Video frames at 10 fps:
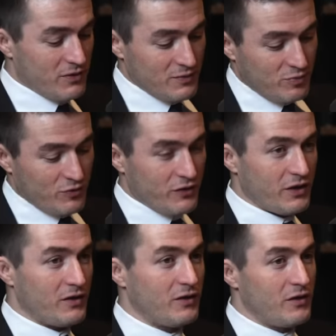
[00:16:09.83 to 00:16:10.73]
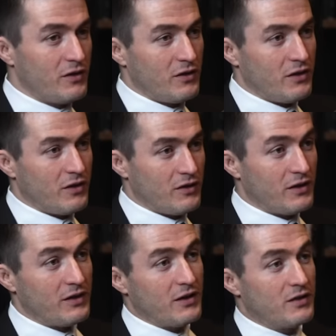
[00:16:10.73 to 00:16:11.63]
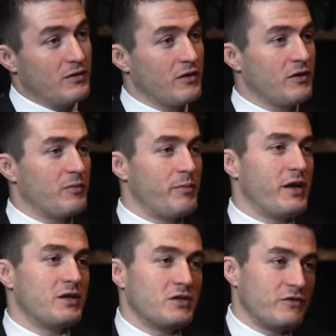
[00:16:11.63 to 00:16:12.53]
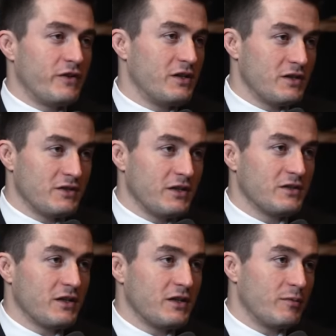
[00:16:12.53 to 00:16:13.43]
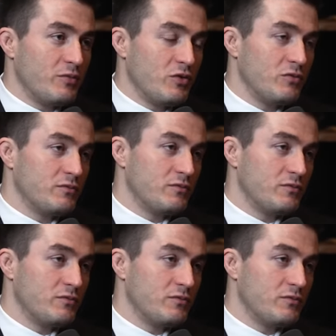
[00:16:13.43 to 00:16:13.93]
This Blue Ring thing that manages various things like compute.